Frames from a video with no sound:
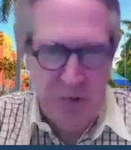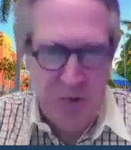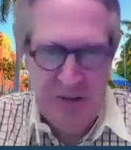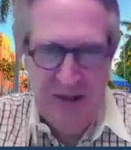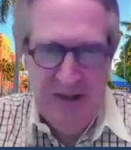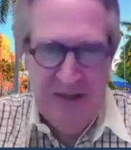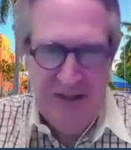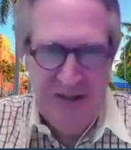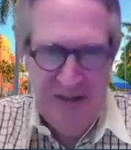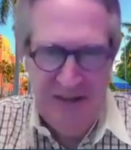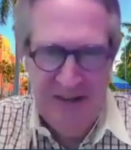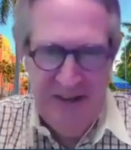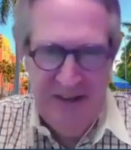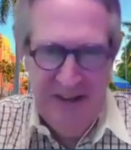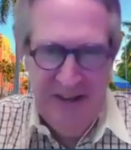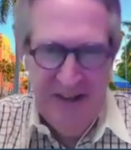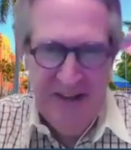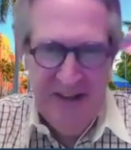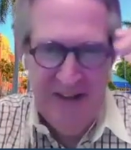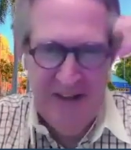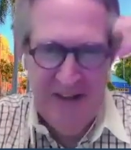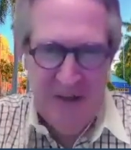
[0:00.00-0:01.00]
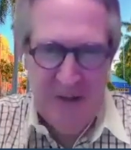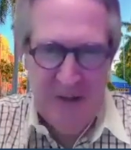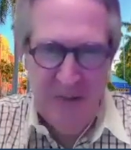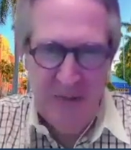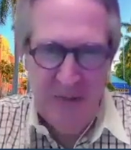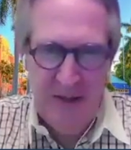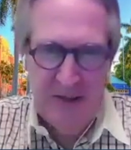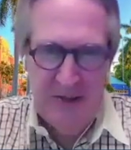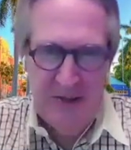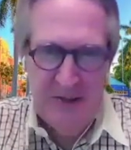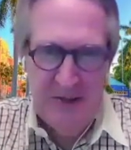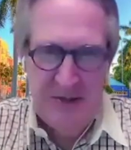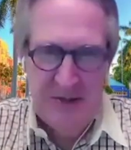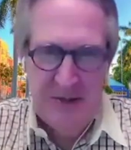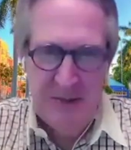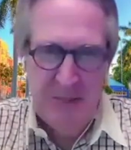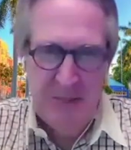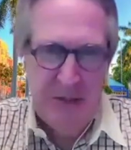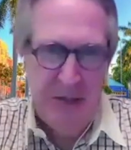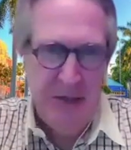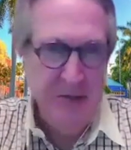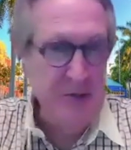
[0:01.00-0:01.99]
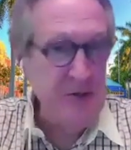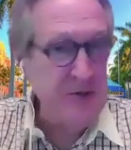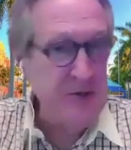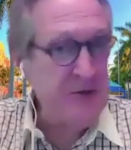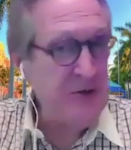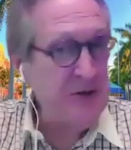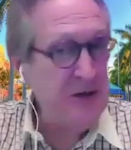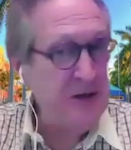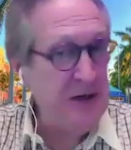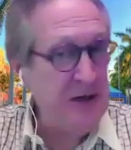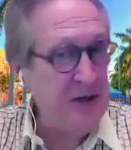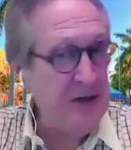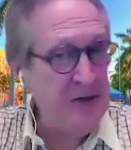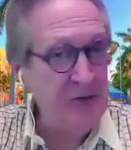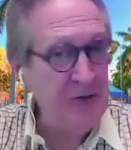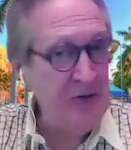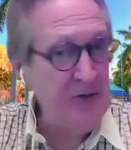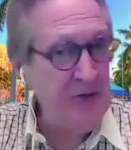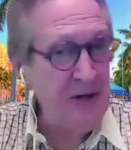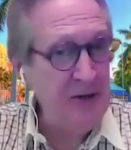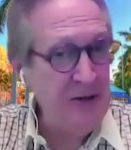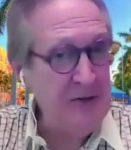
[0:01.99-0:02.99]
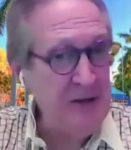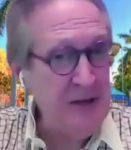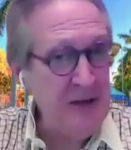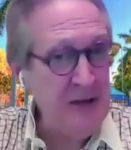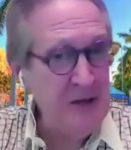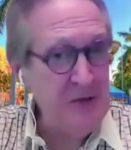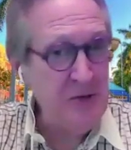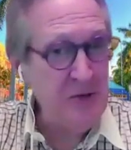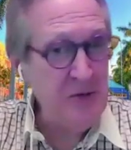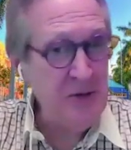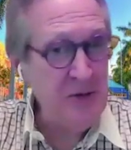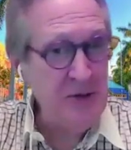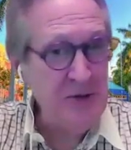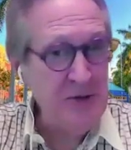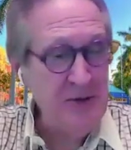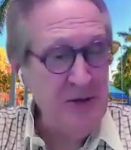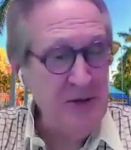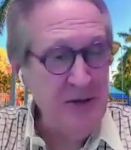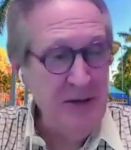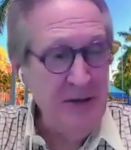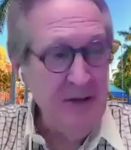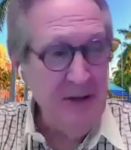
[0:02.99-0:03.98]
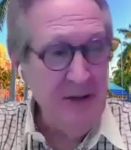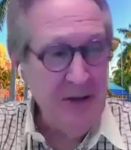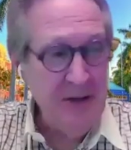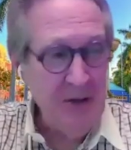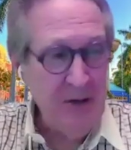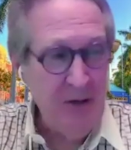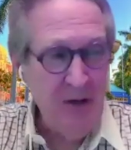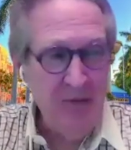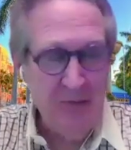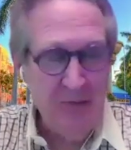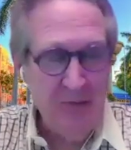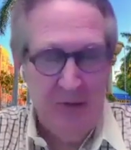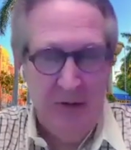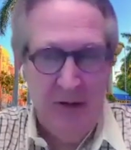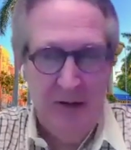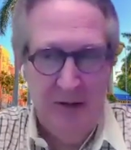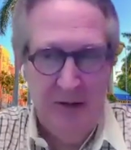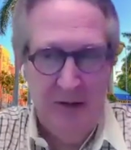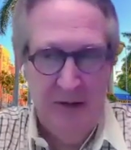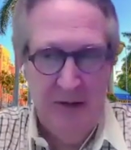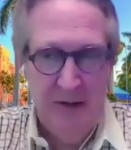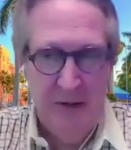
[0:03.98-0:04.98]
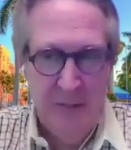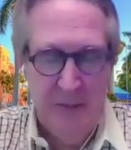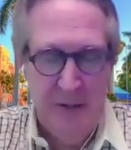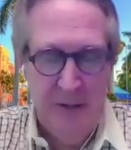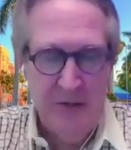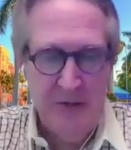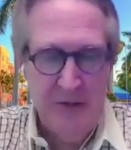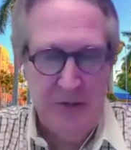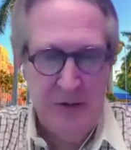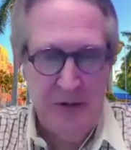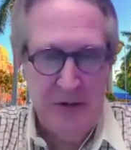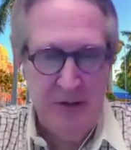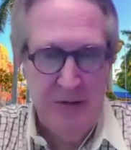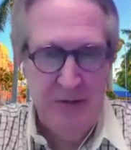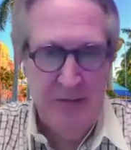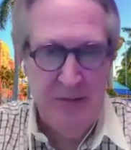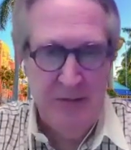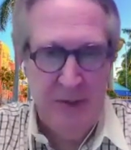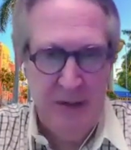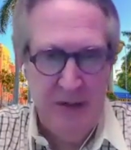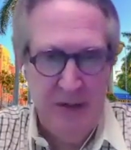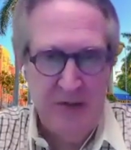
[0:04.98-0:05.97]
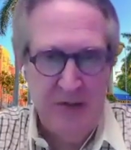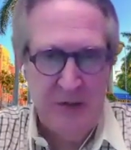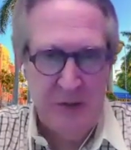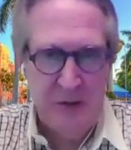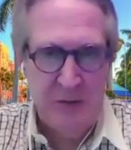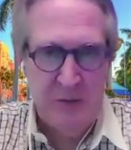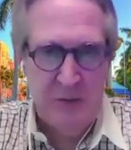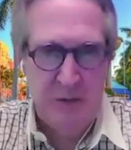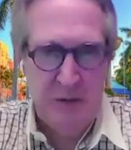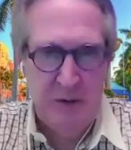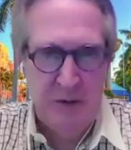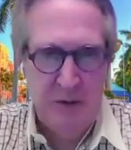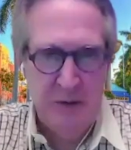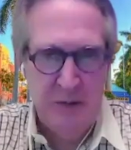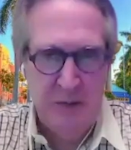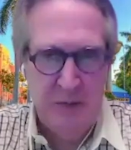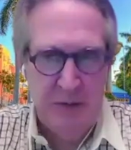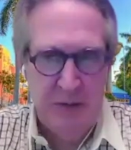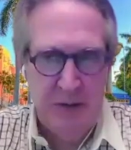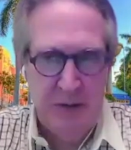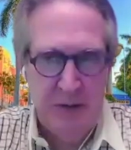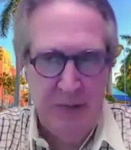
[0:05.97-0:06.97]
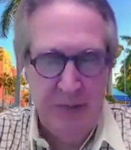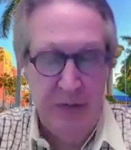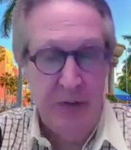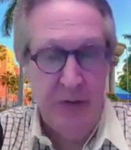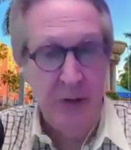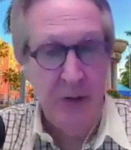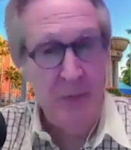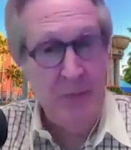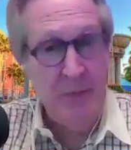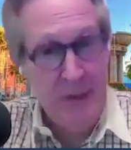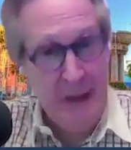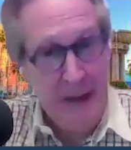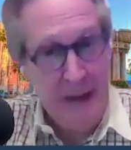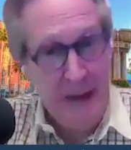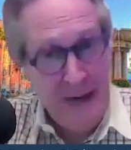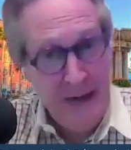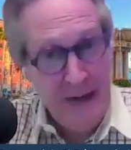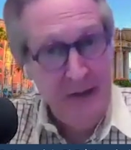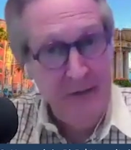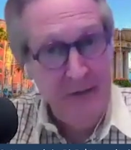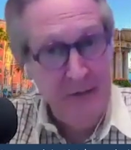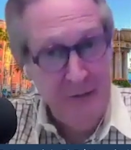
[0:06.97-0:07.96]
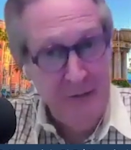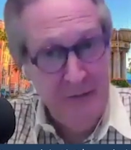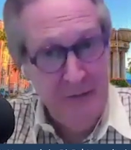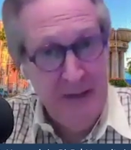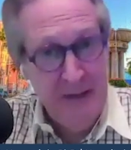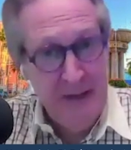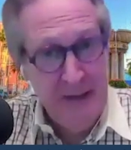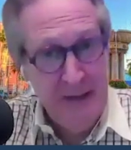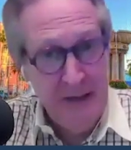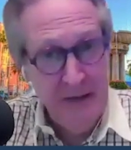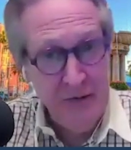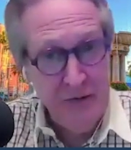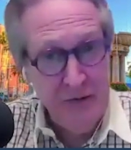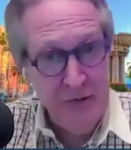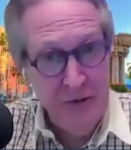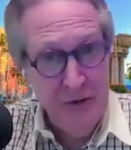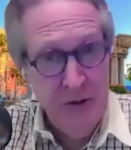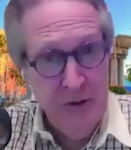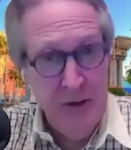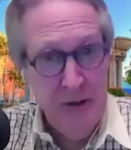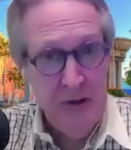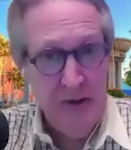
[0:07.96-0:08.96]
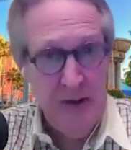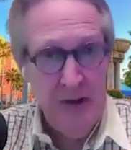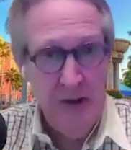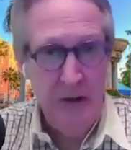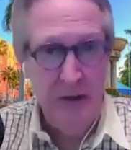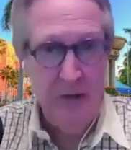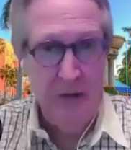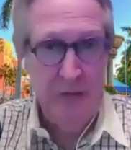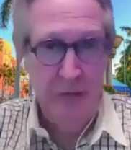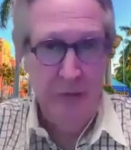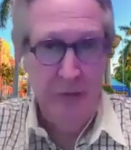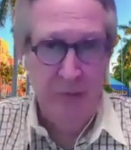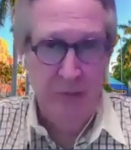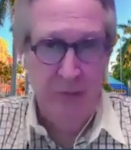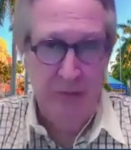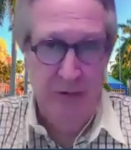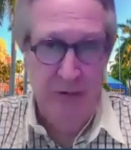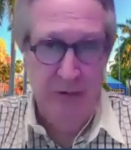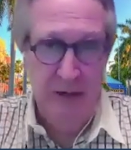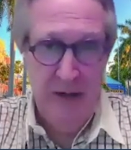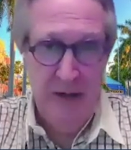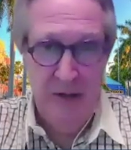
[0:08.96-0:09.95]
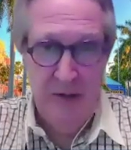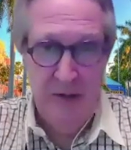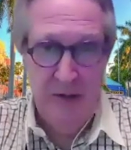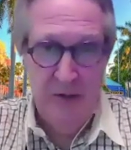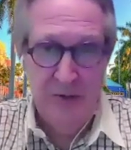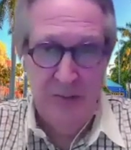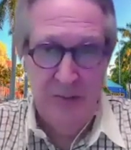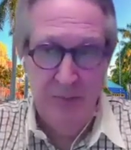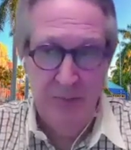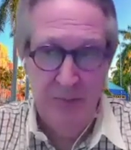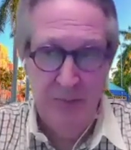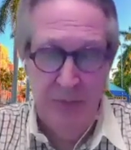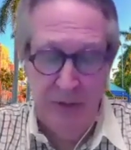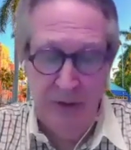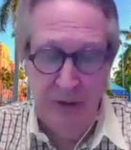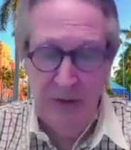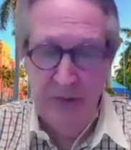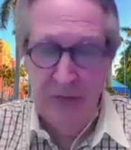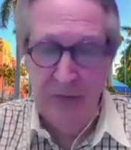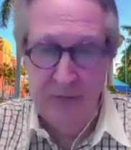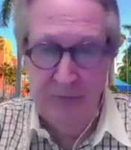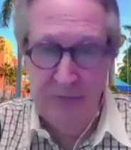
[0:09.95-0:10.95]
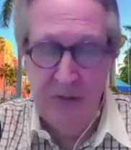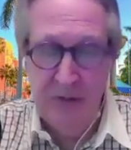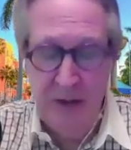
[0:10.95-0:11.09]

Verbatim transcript: media and other places, right. and patients are going to exercise that choice and all of a sudden the dimension of patient experience mm-hmm. becomes a competitive advantage you know for right. providers because of the